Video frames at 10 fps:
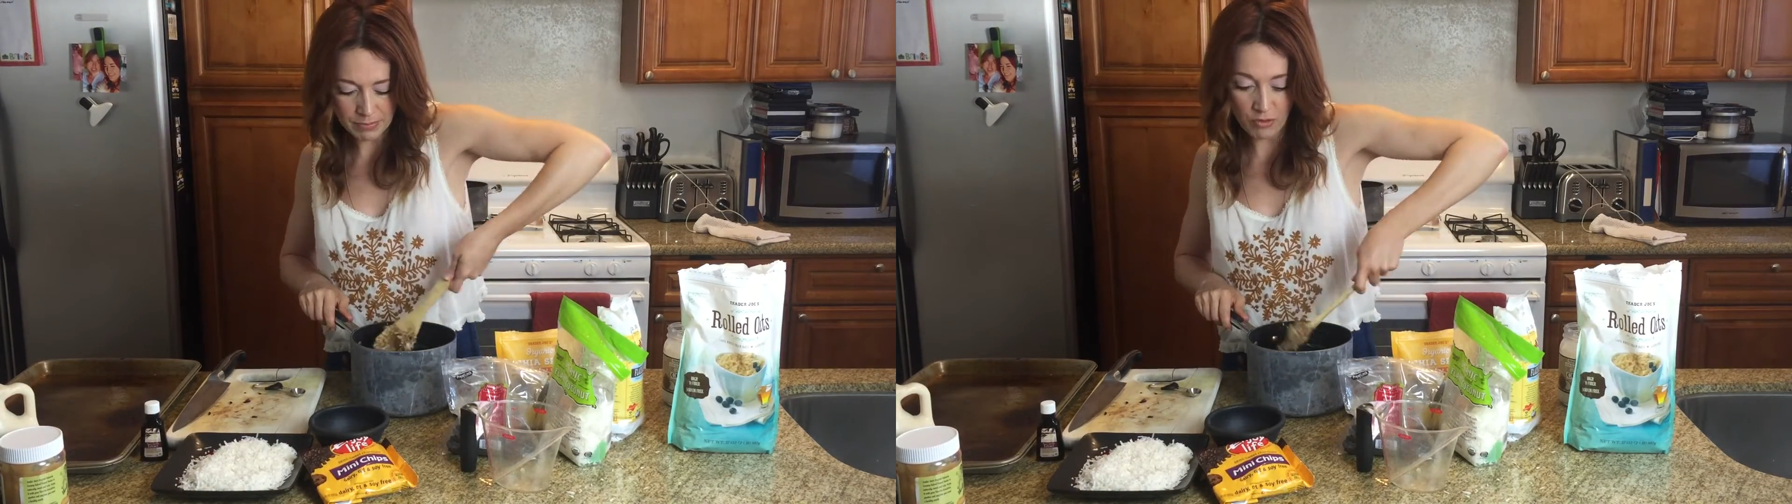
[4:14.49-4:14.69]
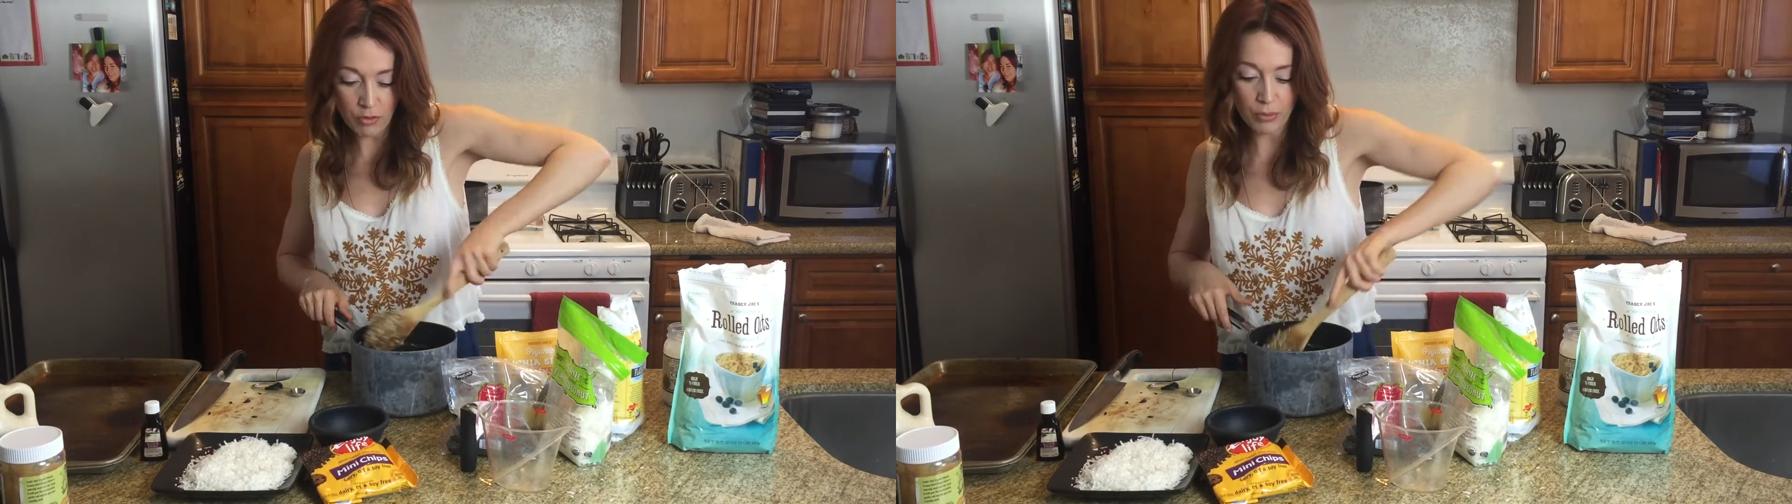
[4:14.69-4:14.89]

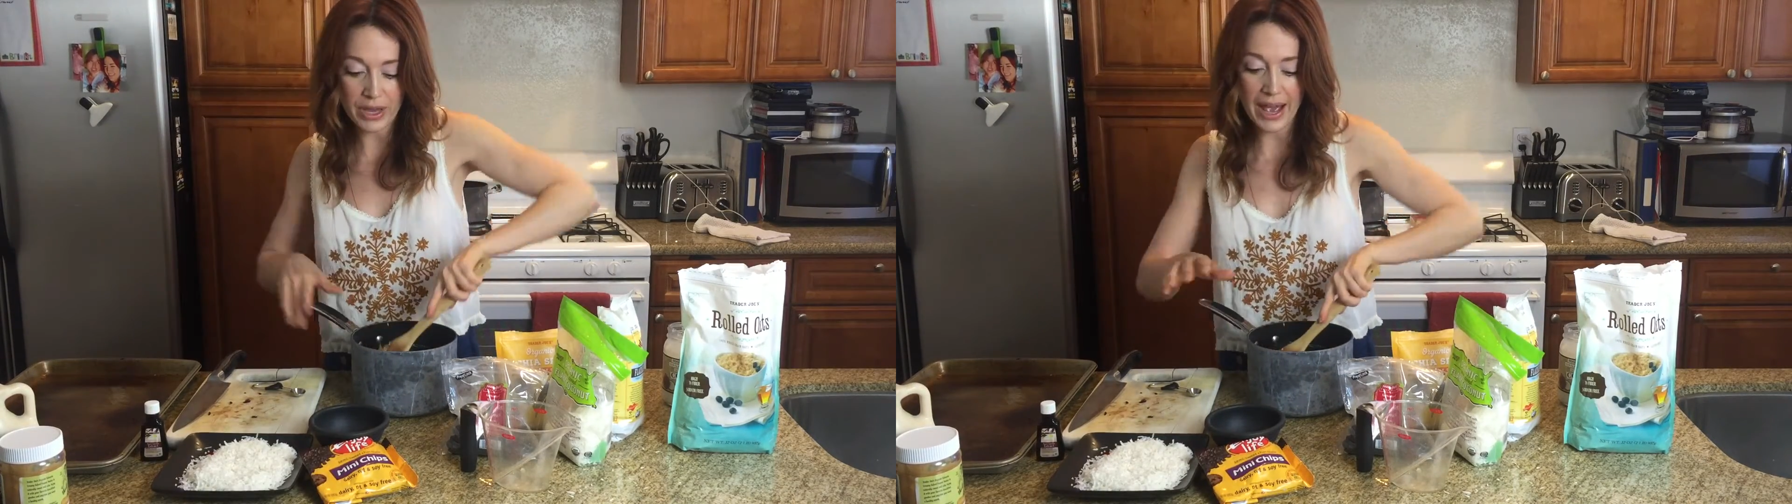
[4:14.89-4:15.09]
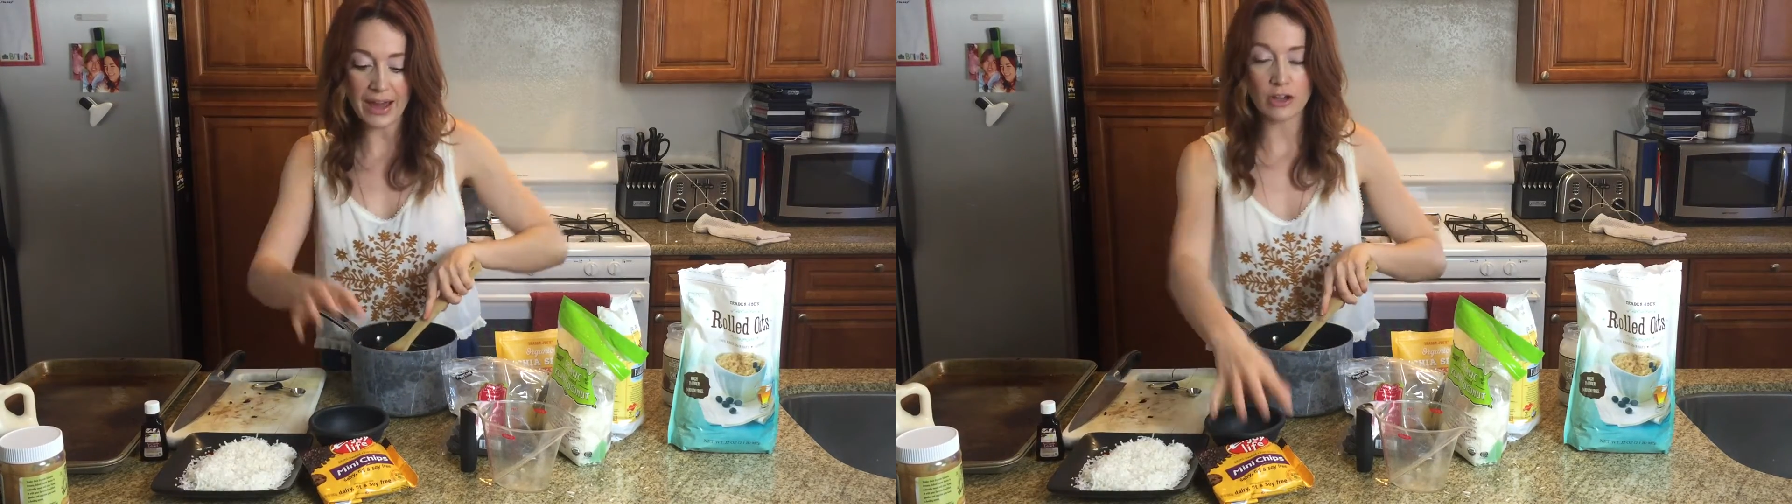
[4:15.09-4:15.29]
before
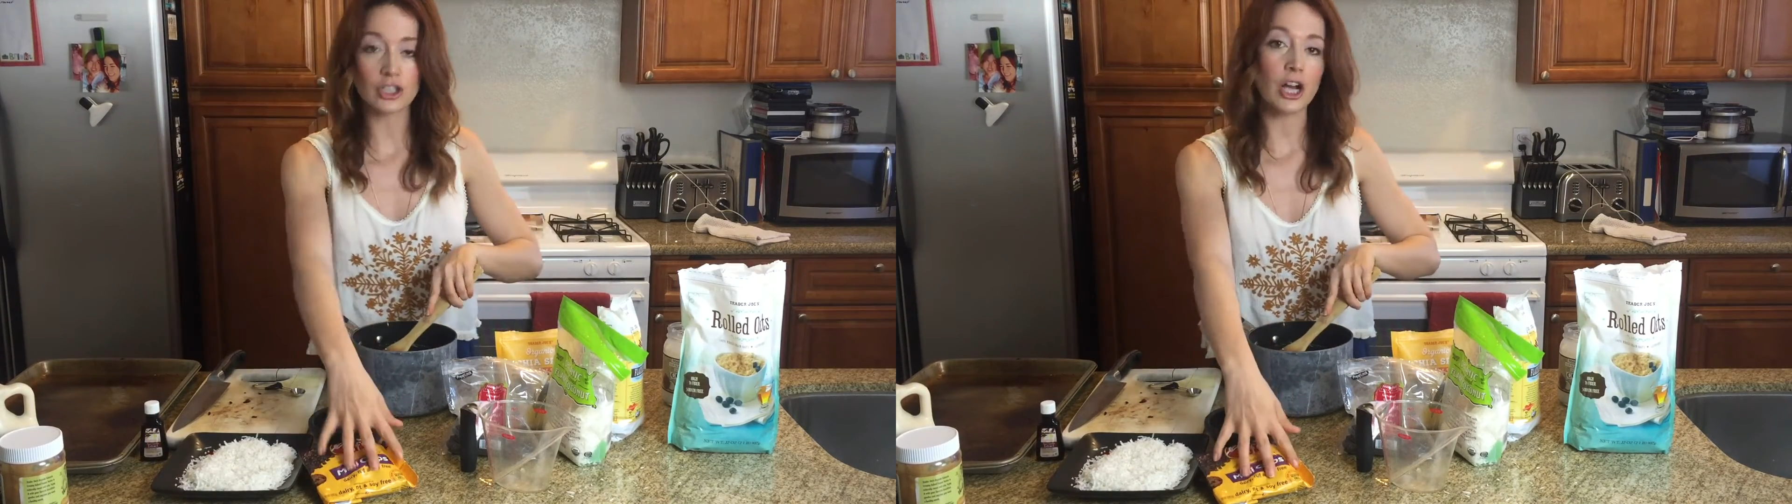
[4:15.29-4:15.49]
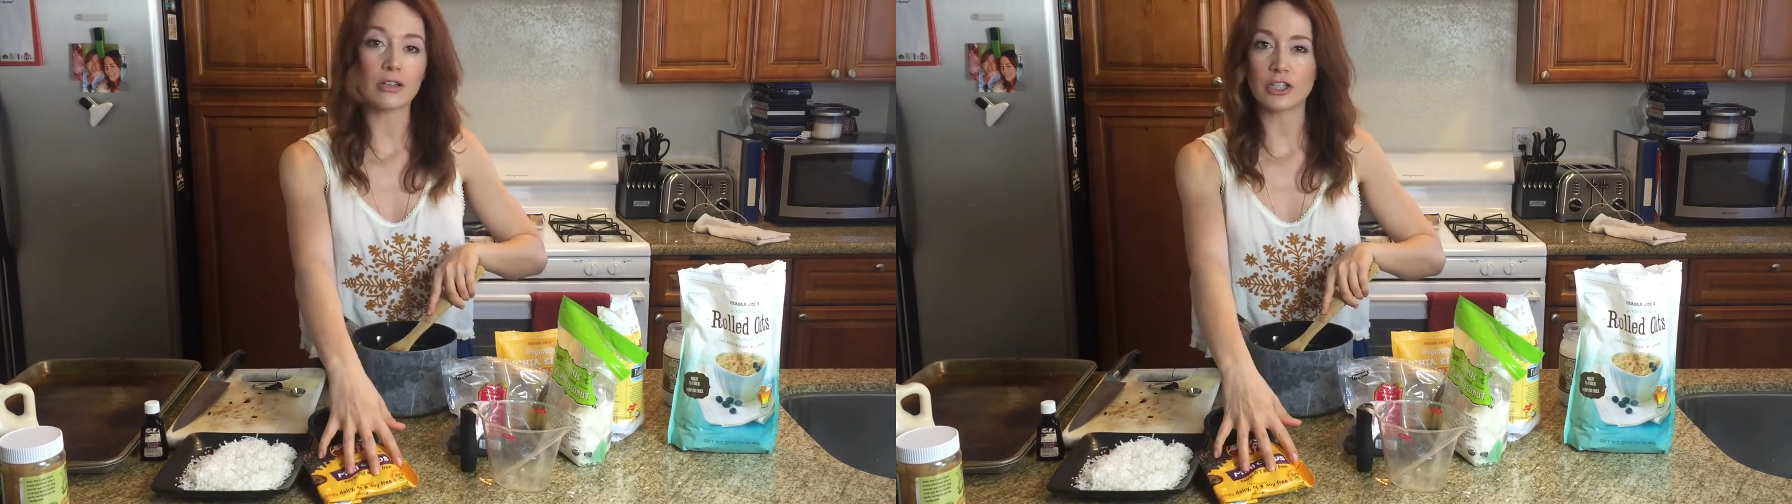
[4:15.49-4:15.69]
we add our
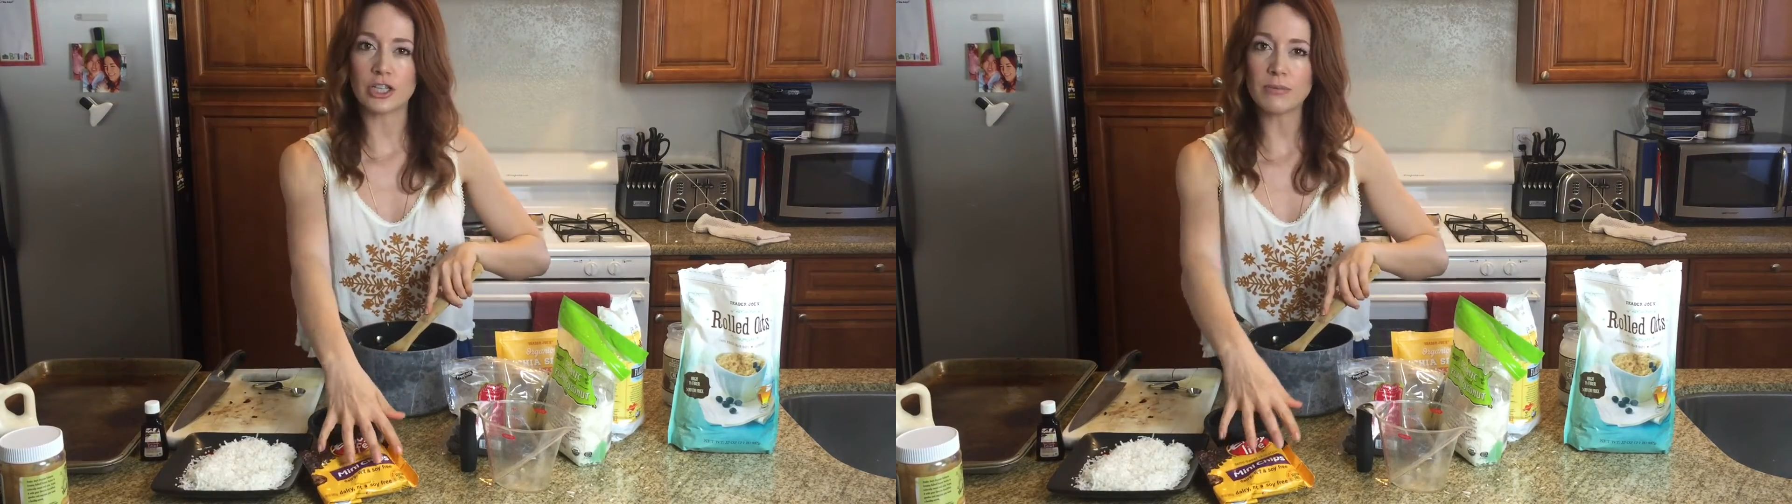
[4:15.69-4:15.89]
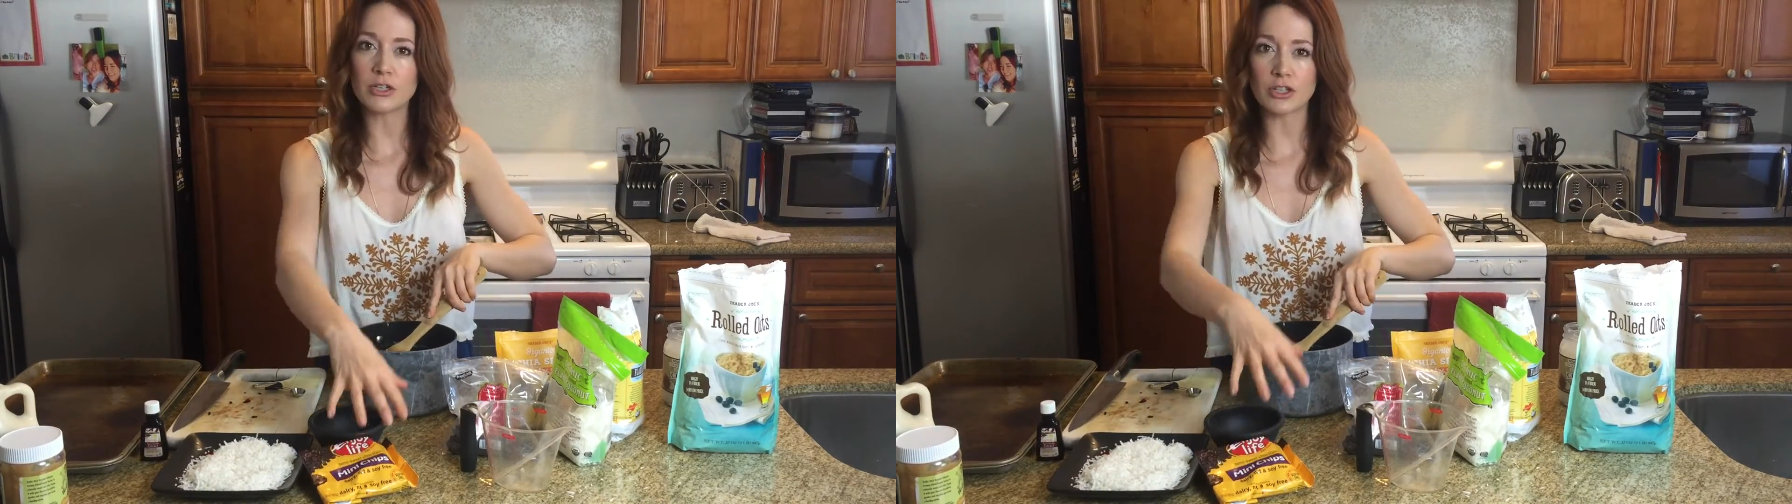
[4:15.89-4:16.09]
chocolate chips,